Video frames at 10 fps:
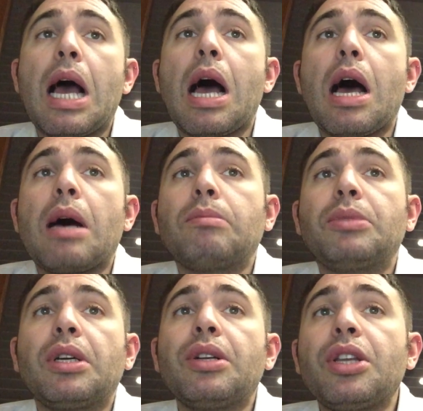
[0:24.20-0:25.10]

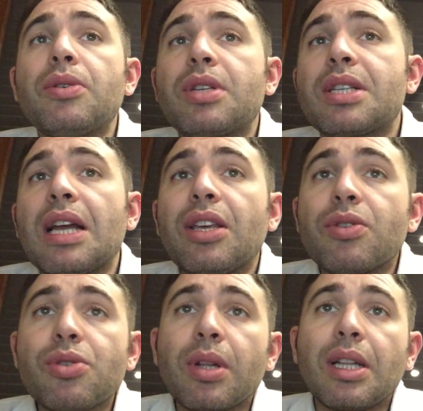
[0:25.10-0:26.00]
The good news is that
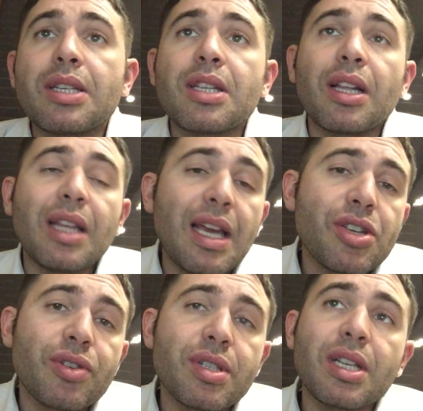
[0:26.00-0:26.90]
usually it is not
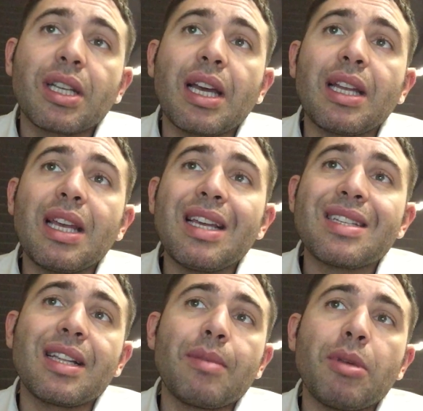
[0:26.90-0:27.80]
dangerous and can
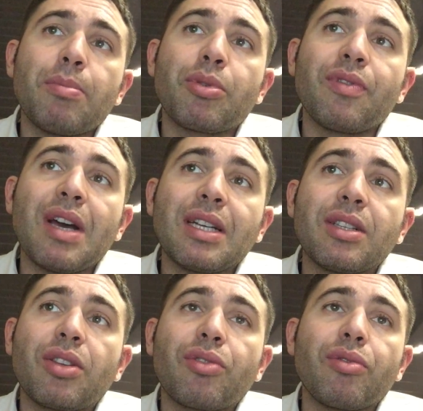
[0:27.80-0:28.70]
easily be
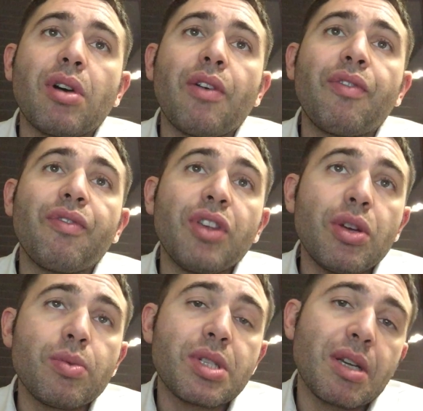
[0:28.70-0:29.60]
prevented through a
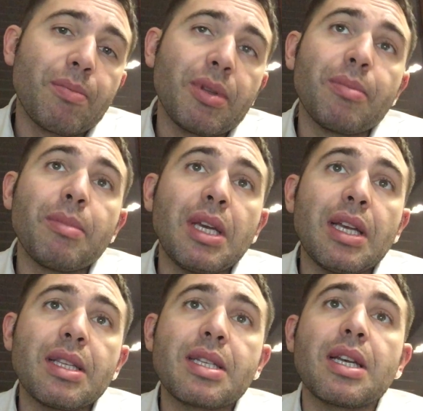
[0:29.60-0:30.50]
few simple
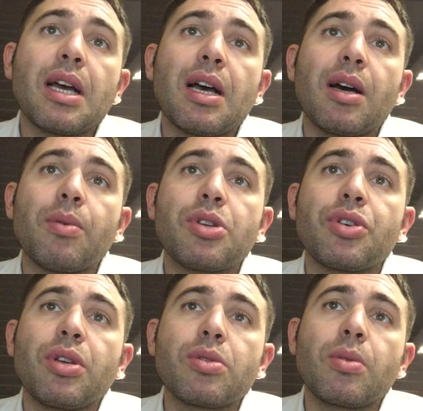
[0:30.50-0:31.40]
means
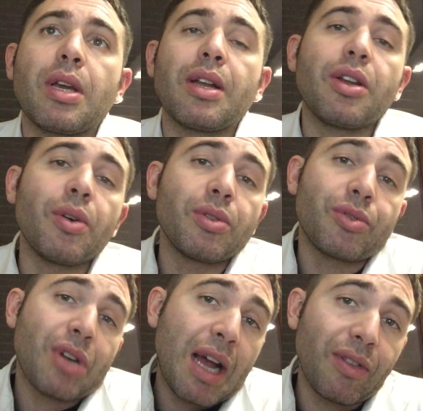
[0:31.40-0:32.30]
which are usually unknown
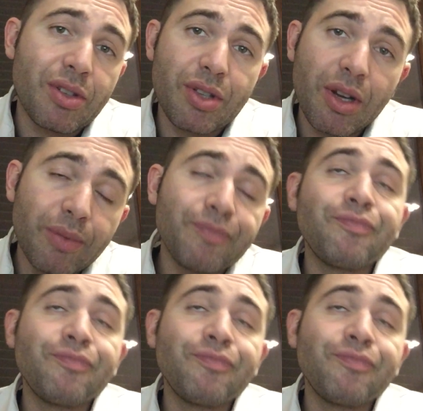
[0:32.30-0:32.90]
to travelers though.